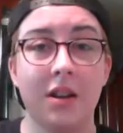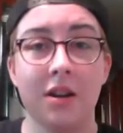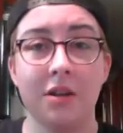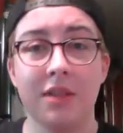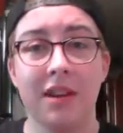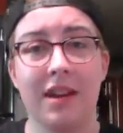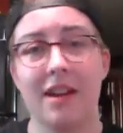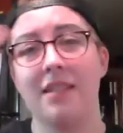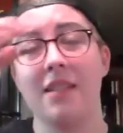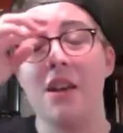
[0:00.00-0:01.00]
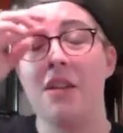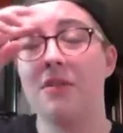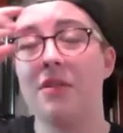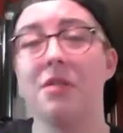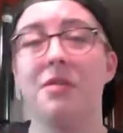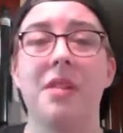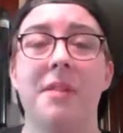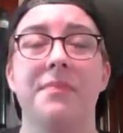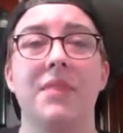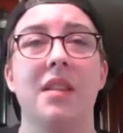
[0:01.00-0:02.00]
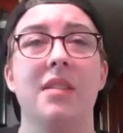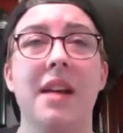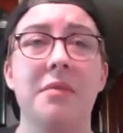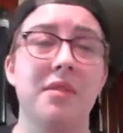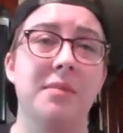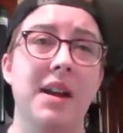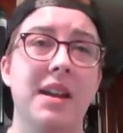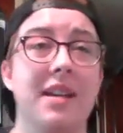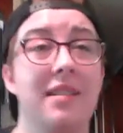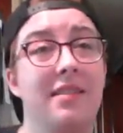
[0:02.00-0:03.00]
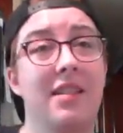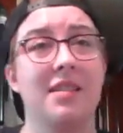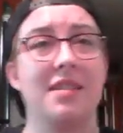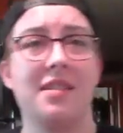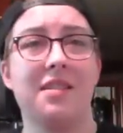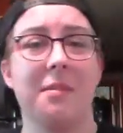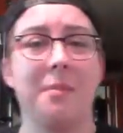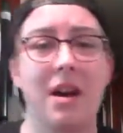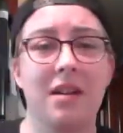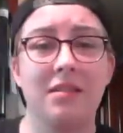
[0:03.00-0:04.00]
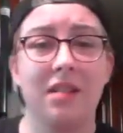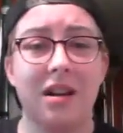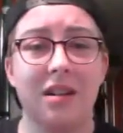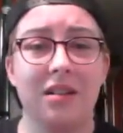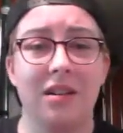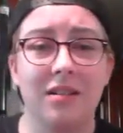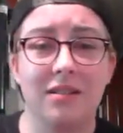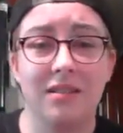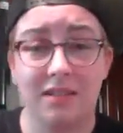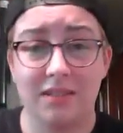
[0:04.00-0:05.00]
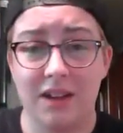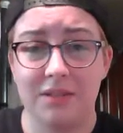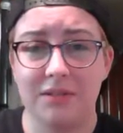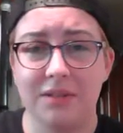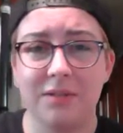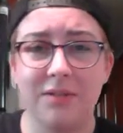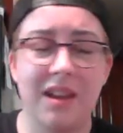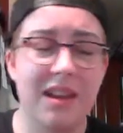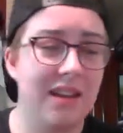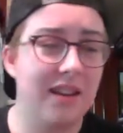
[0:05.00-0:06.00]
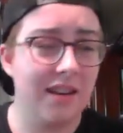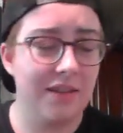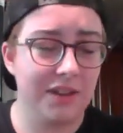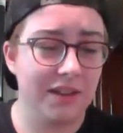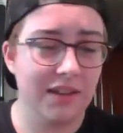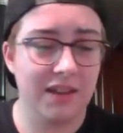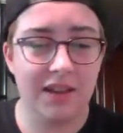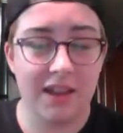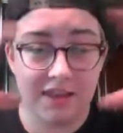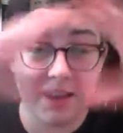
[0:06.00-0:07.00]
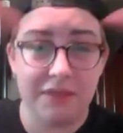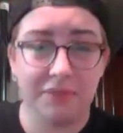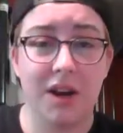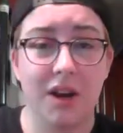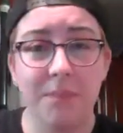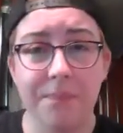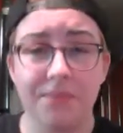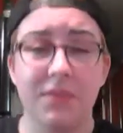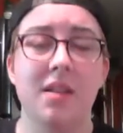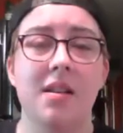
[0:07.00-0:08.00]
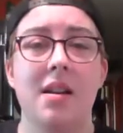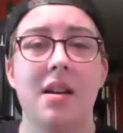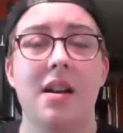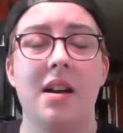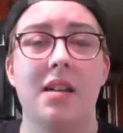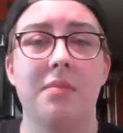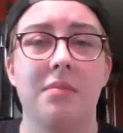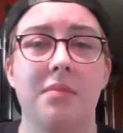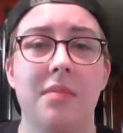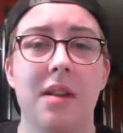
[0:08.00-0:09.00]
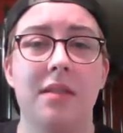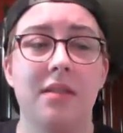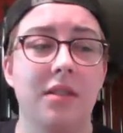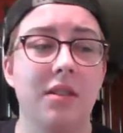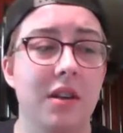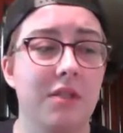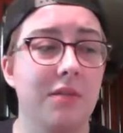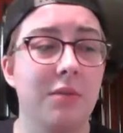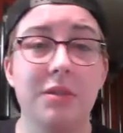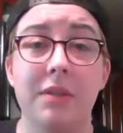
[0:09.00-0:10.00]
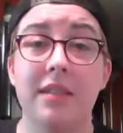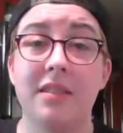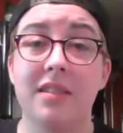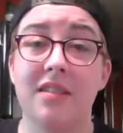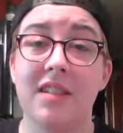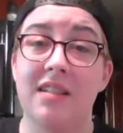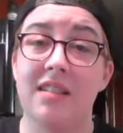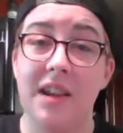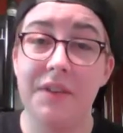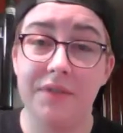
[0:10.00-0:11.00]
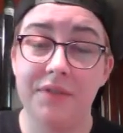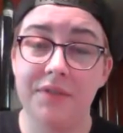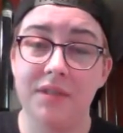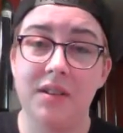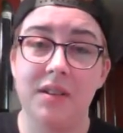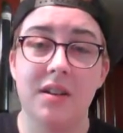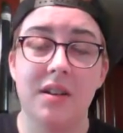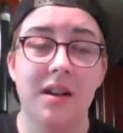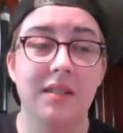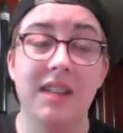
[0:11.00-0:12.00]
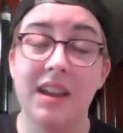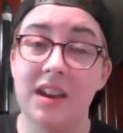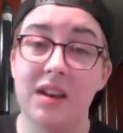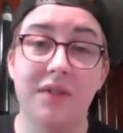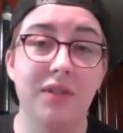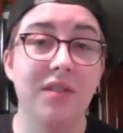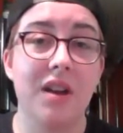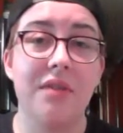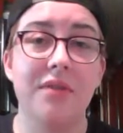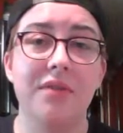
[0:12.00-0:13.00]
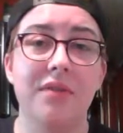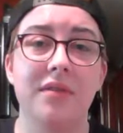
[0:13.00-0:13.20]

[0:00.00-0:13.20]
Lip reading: Okay, guys, so that was my extended monologue on testosterone and everything in that realm. As you know, I just want you guys to stay safe, take care of yourself,